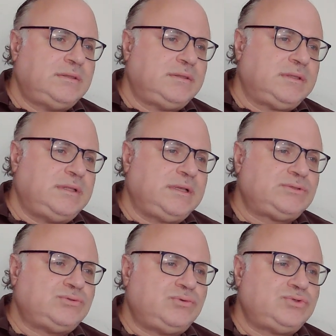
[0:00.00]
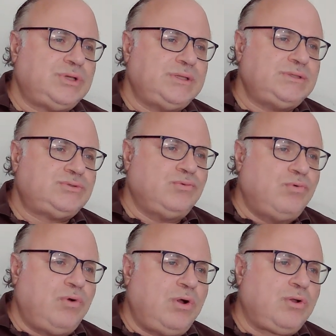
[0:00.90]
The next solution is
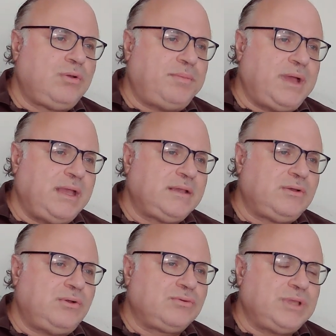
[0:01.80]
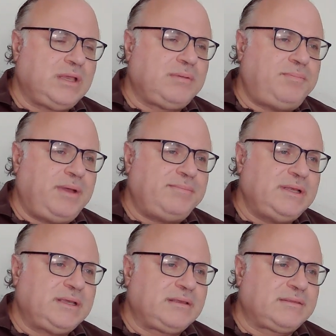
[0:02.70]
walk, bike, or take
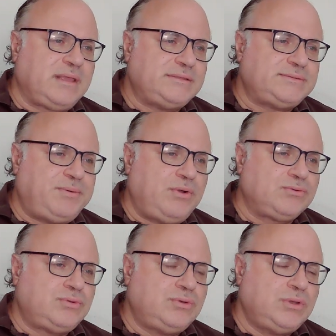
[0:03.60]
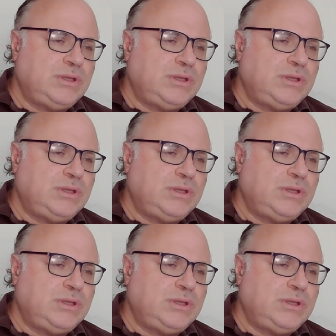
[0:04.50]
public transport.